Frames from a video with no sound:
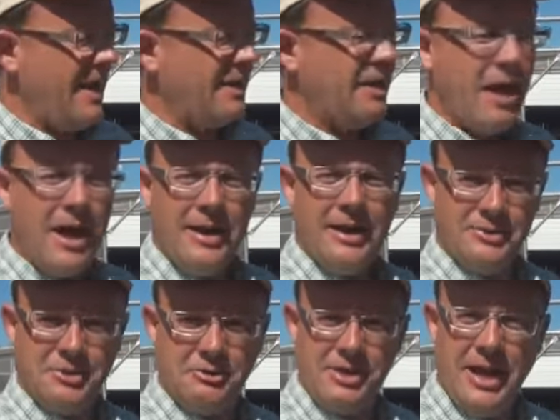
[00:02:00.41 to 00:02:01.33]
and
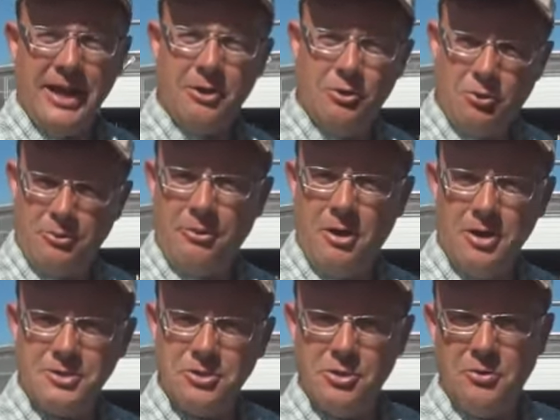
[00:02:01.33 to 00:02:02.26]
cuttings are taken, or they're
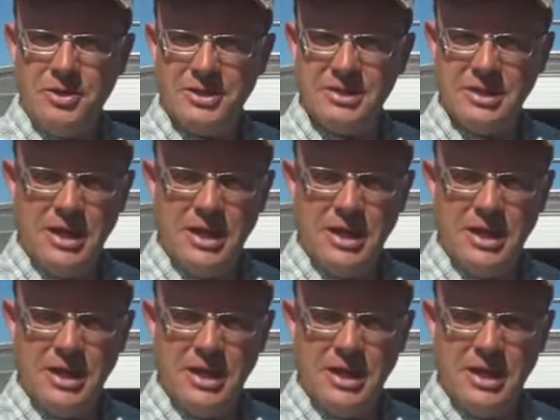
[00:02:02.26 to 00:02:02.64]
also known as